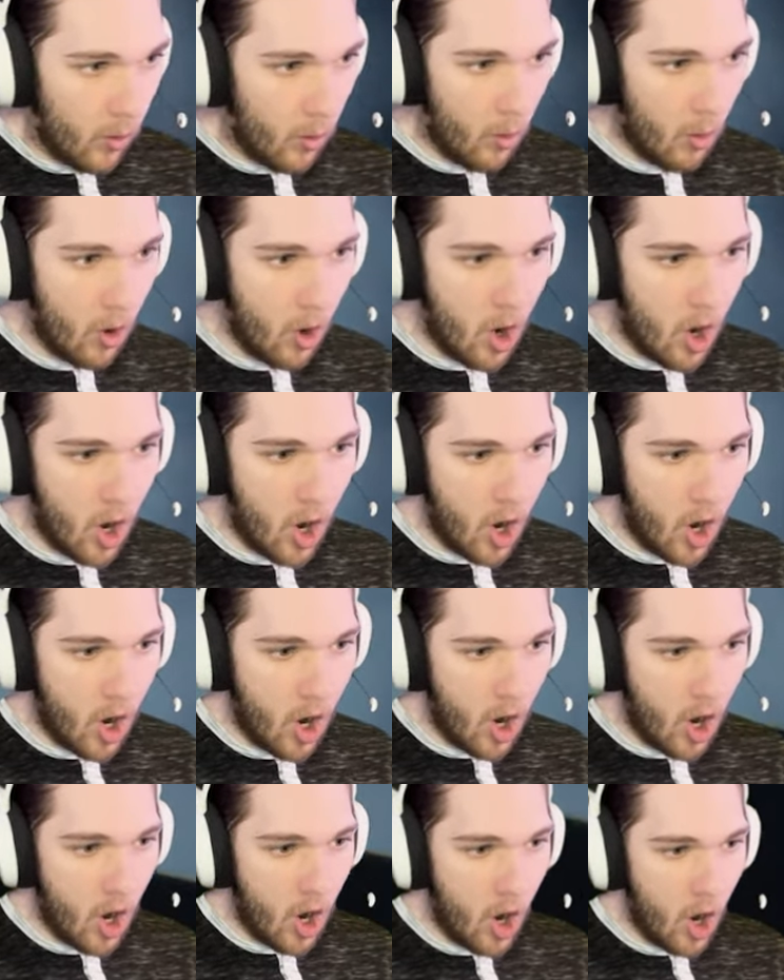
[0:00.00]

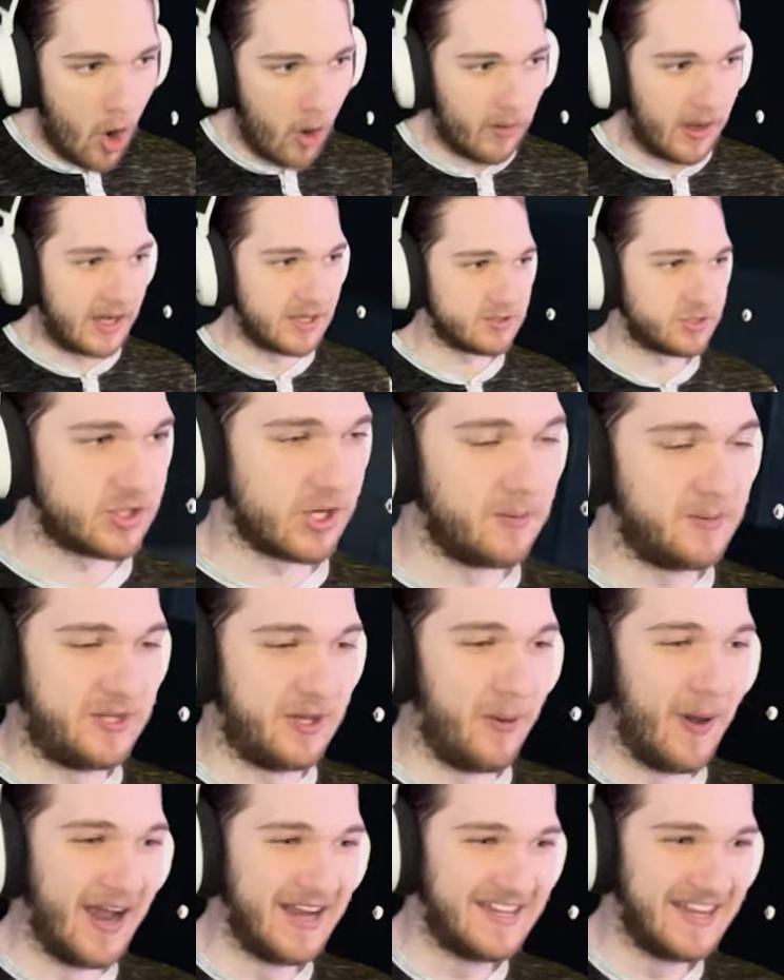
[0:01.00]
Whoa! I jumped to
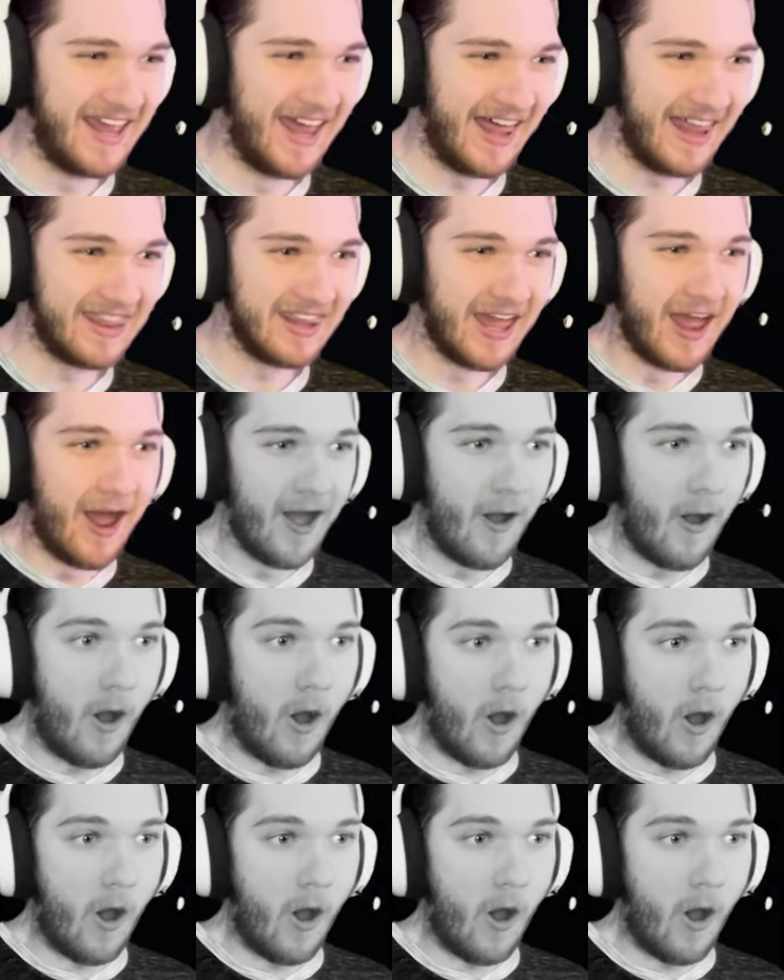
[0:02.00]
my death.